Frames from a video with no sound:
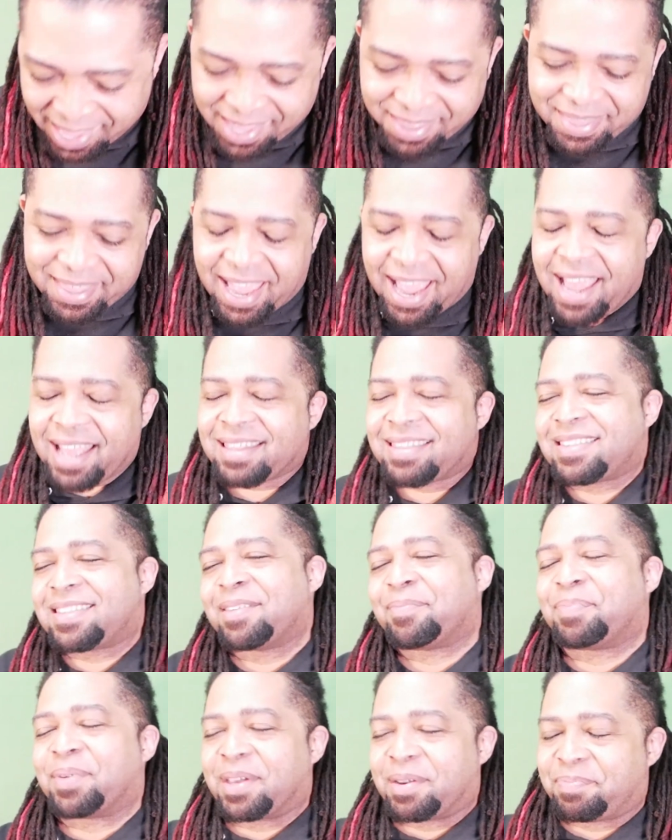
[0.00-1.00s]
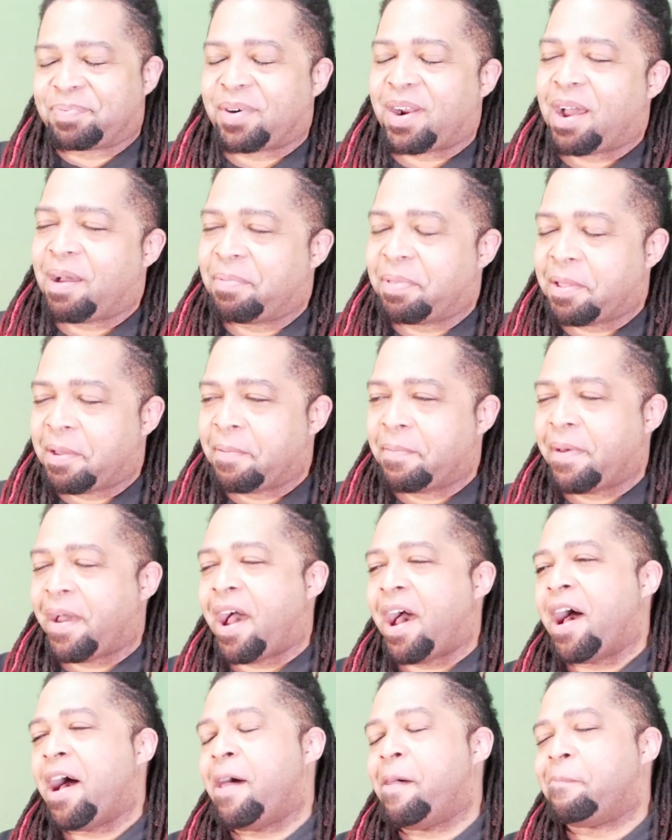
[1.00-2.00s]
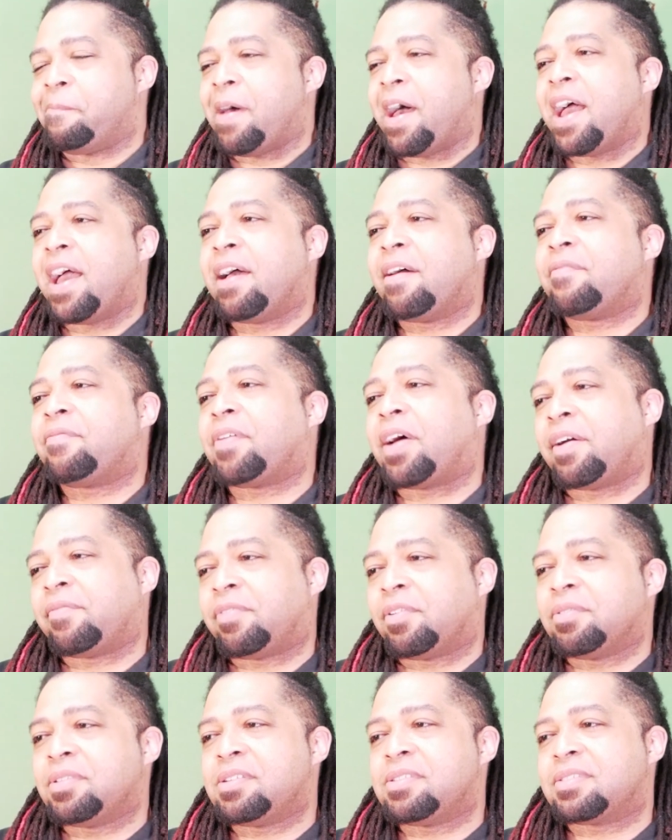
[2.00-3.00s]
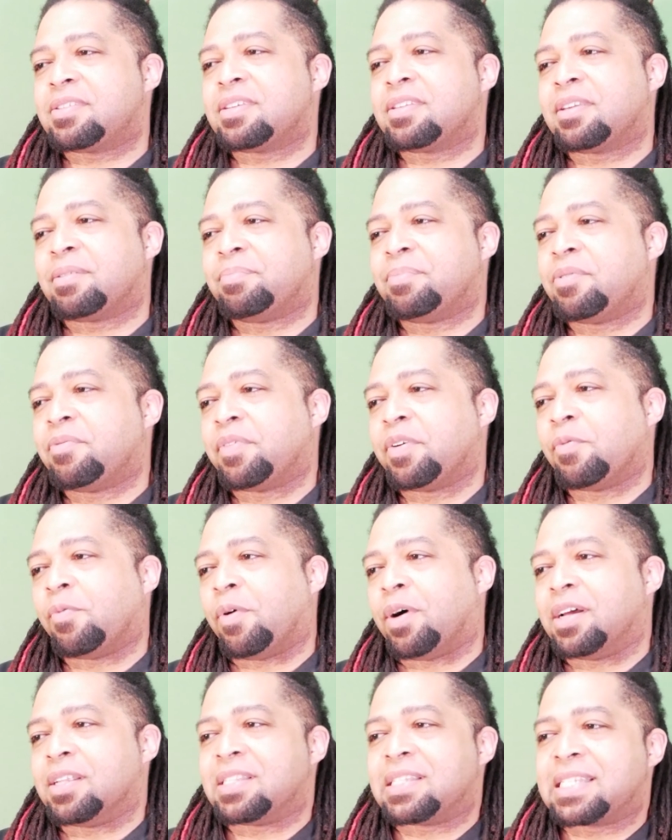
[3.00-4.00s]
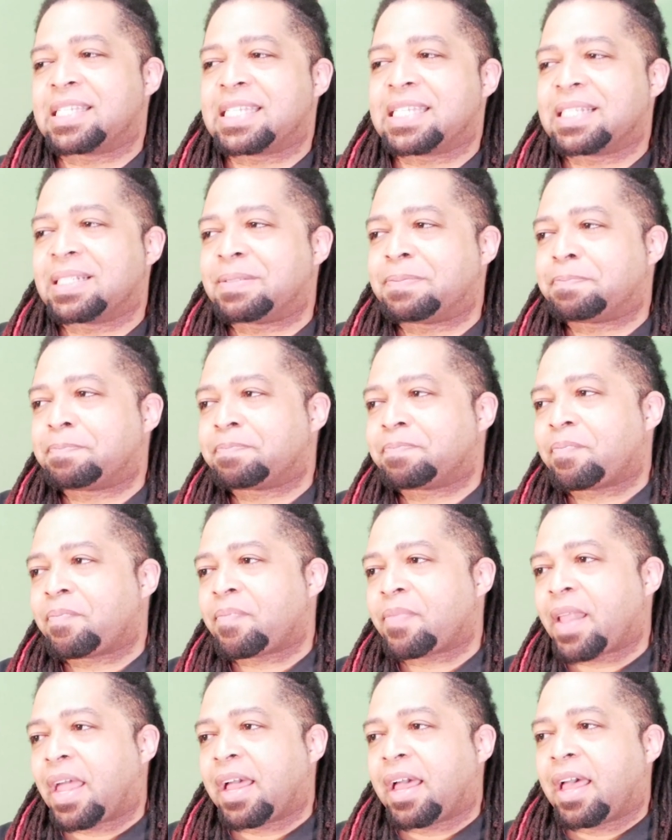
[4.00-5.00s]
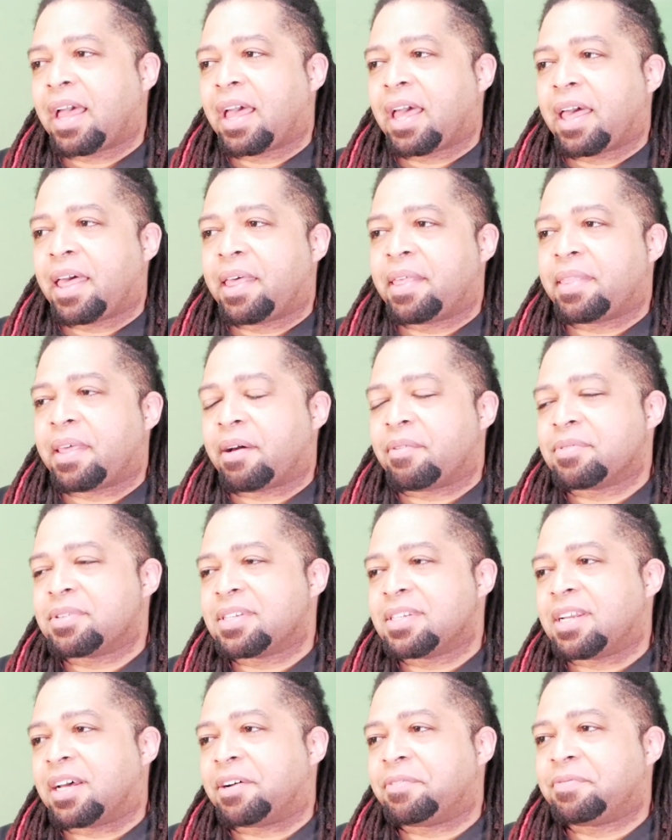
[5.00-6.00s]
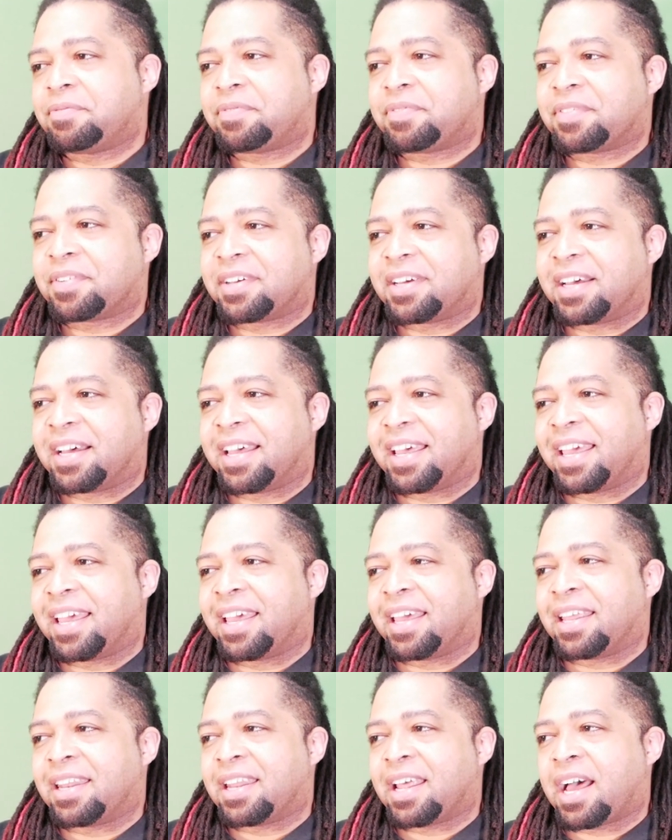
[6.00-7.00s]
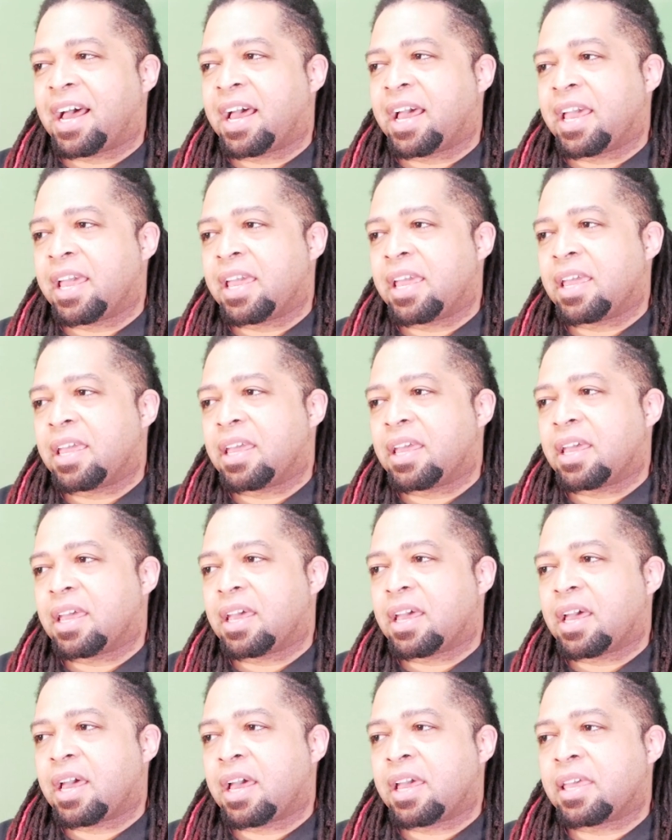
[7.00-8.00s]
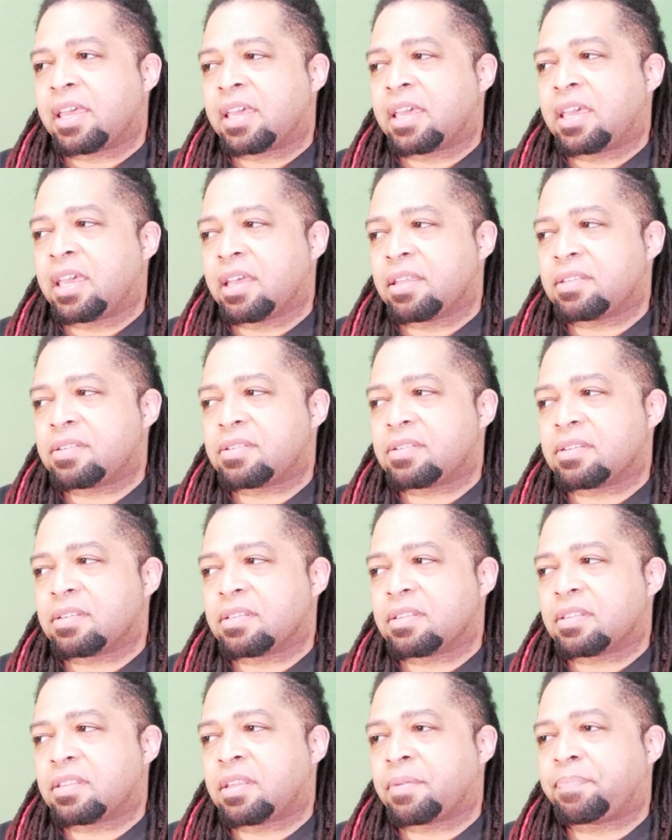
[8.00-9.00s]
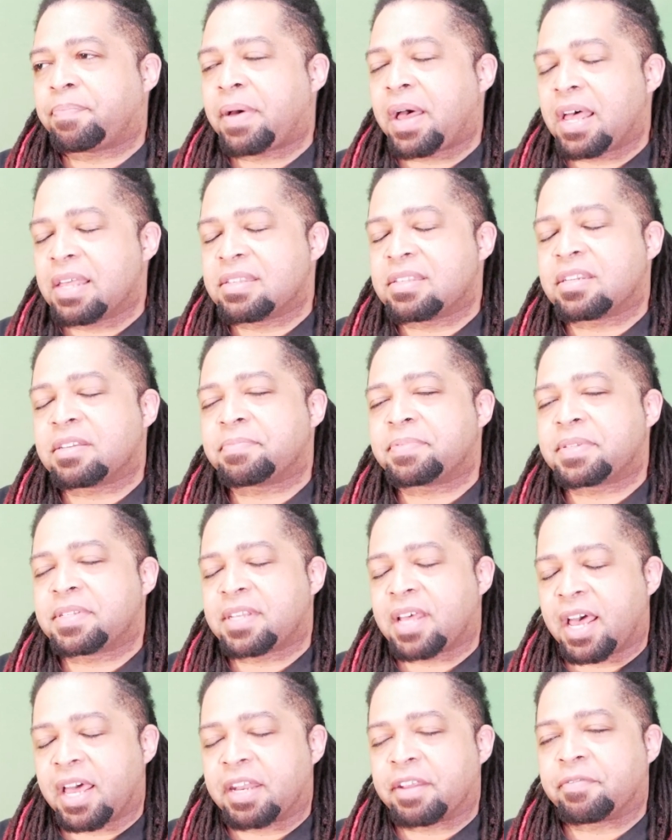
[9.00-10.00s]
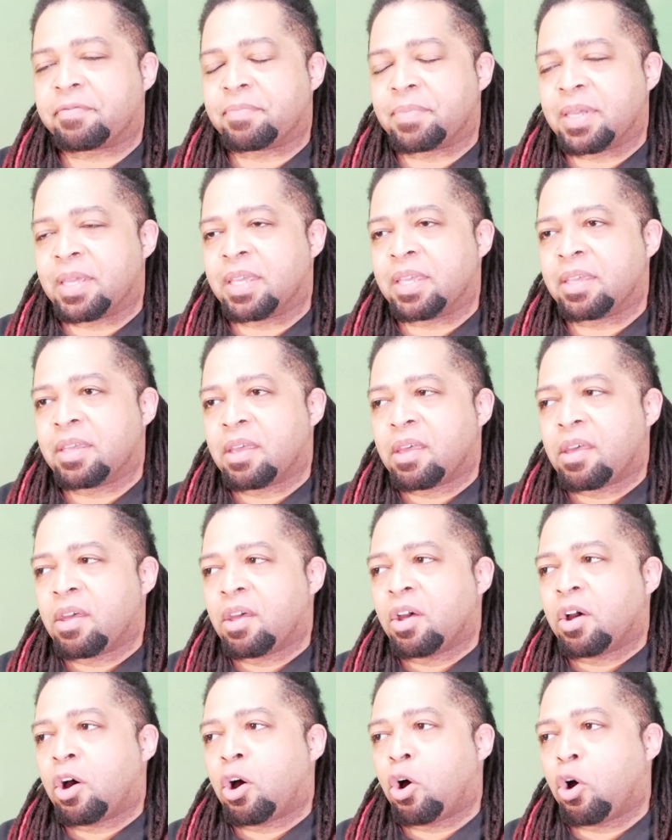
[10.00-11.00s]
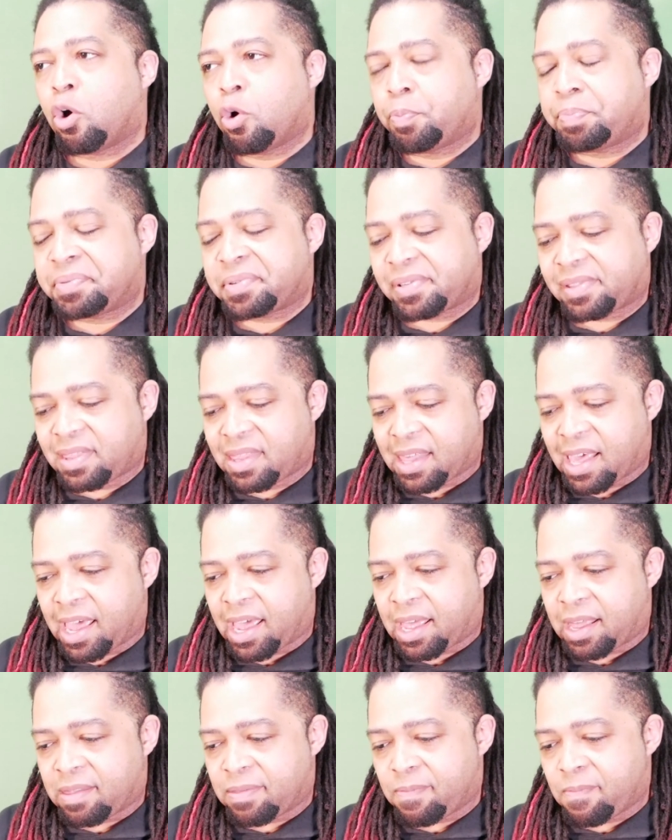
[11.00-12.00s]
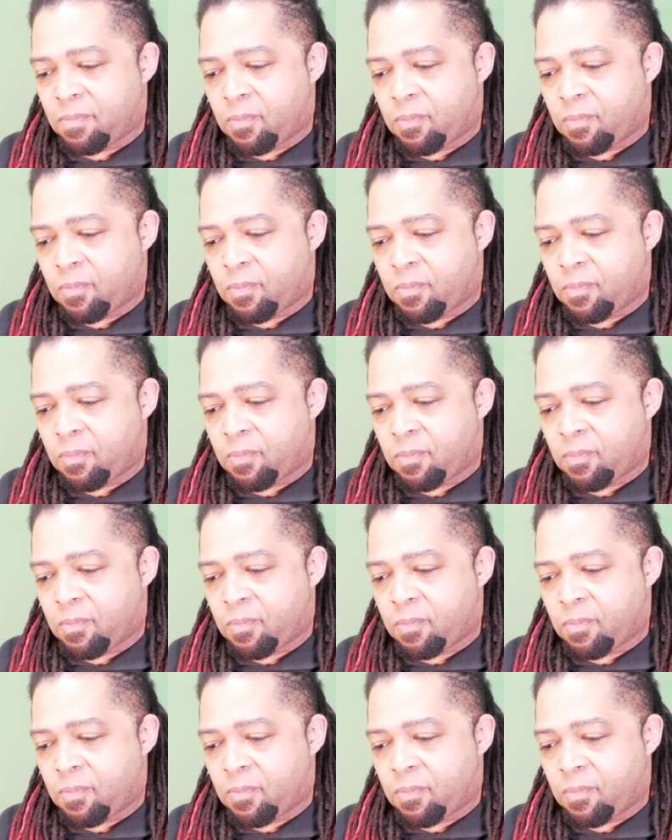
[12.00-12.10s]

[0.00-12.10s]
That's the big problem. I've only seen the movie once. That was enough. And I guess the positive side of me hopes that